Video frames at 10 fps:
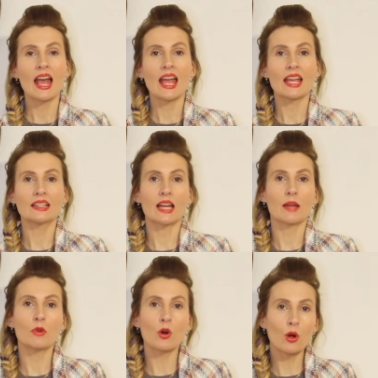and
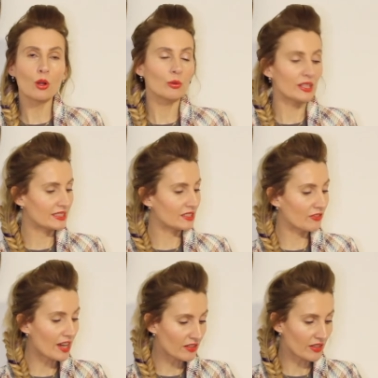I'm always
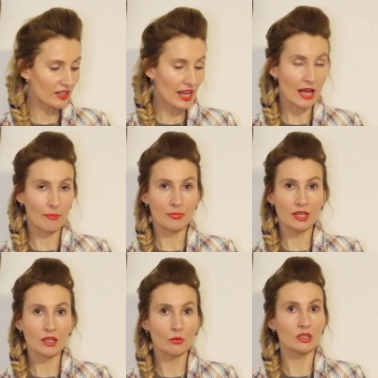very
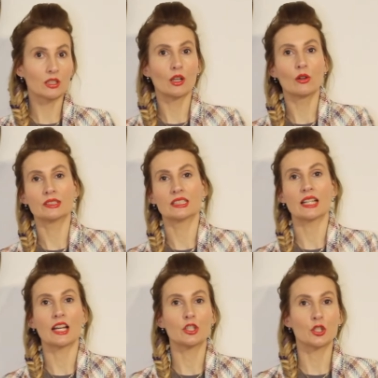happy with the clothes
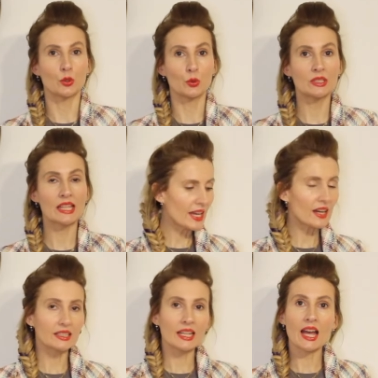that I choose.
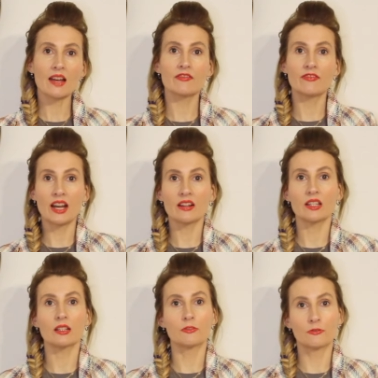Yeah, they have
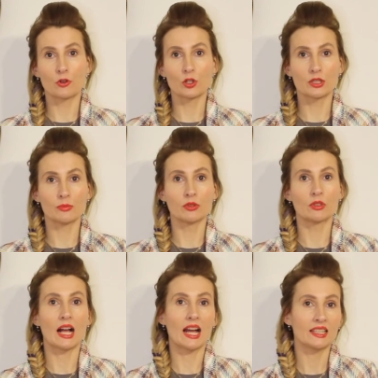very
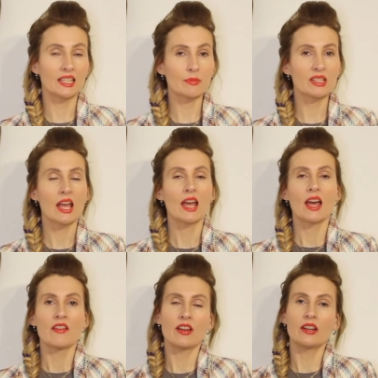affordable items,
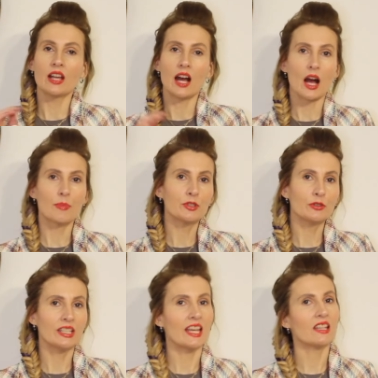very
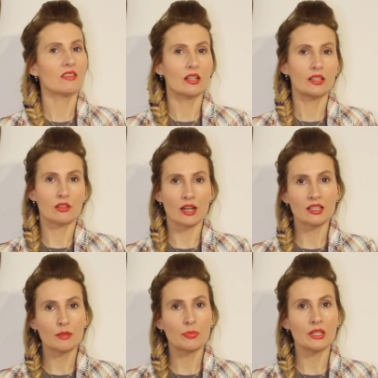up-to-date, very
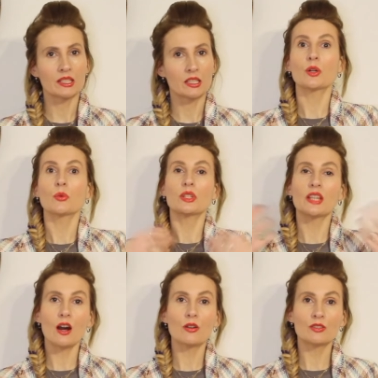trendy pieces. So
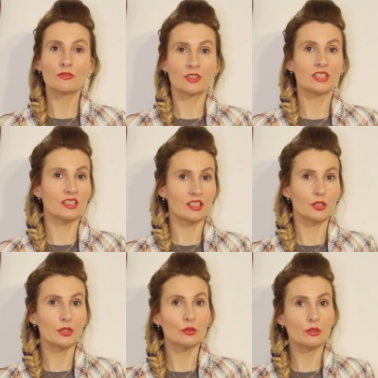without further
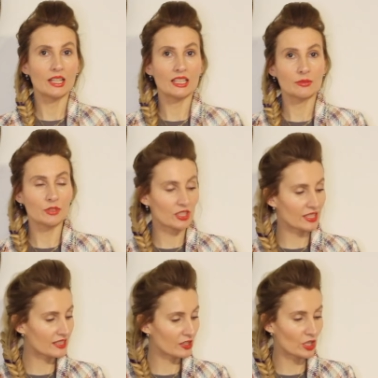ado, let me
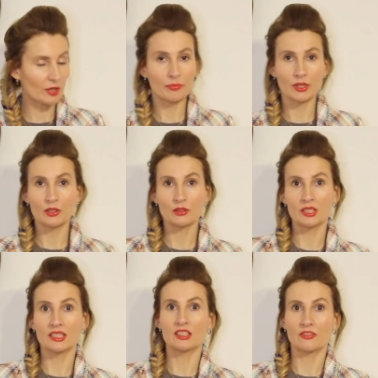just jump into
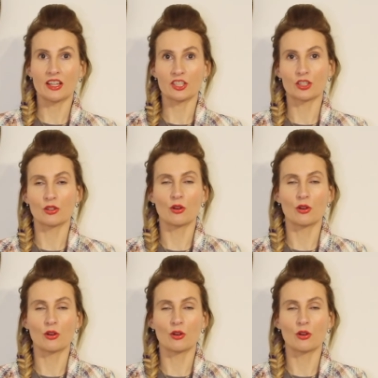this fashion